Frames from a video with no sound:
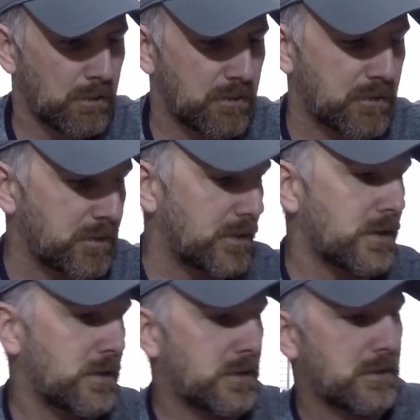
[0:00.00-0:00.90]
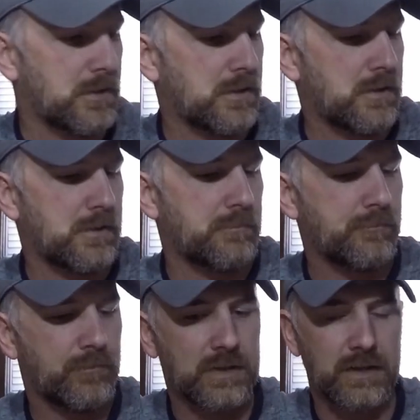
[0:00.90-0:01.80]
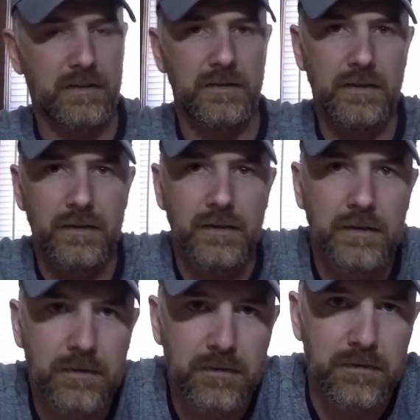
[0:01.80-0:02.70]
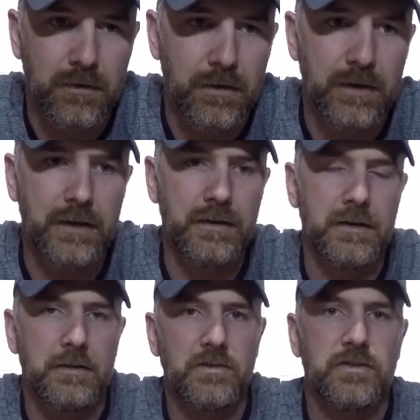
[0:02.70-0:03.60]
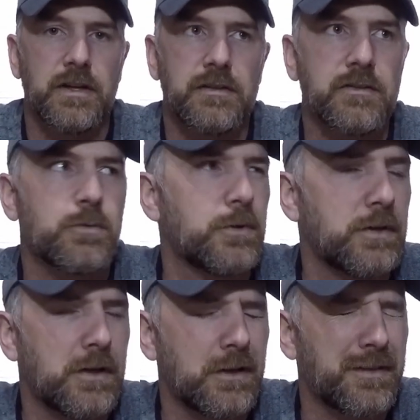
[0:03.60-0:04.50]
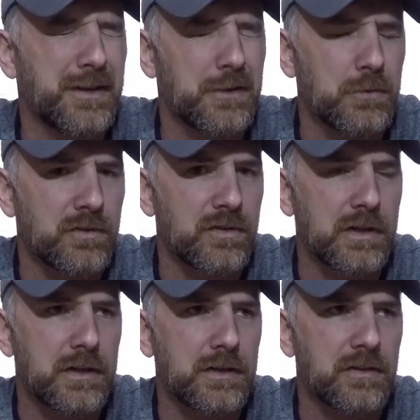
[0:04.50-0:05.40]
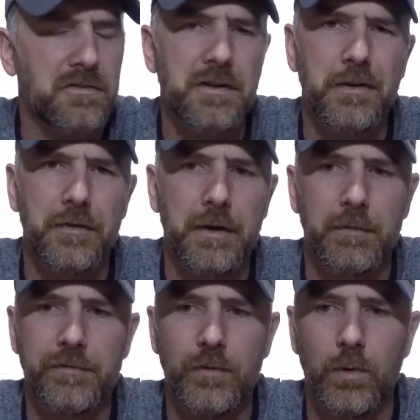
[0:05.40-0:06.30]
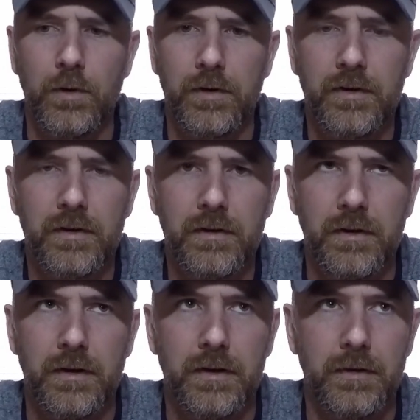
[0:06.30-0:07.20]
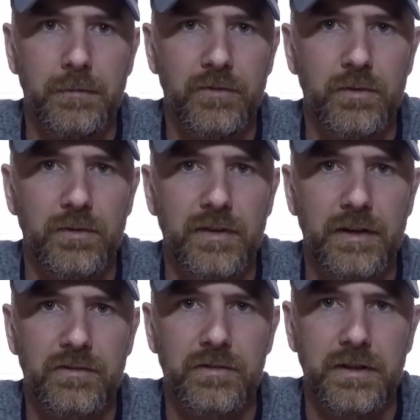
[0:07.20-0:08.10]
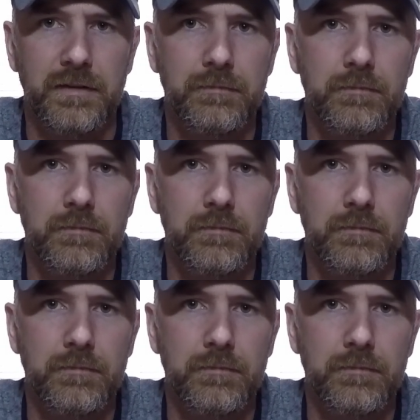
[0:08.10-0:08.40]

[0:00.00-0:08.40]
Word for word: So yeah, um, like I said, sorry, I uh, just got this one, uh, I think it was uh, yesterday or the day before, um, so it's actually